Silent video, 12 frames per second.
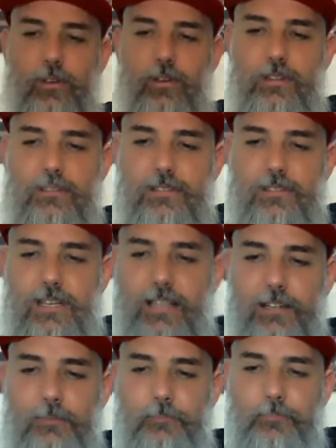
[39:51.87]
heard this,
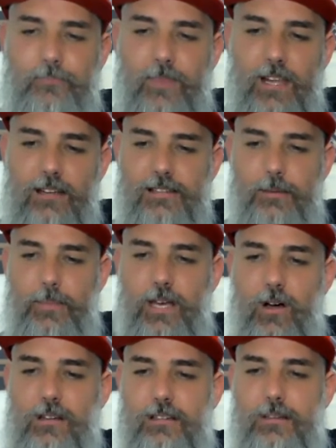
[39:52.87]
somebody
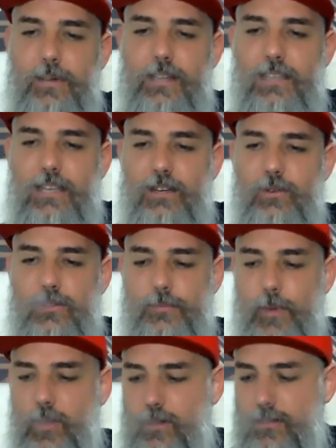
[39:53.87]
ask about the indoor
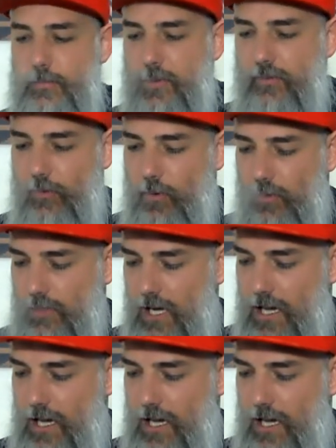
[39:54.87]
smokers before.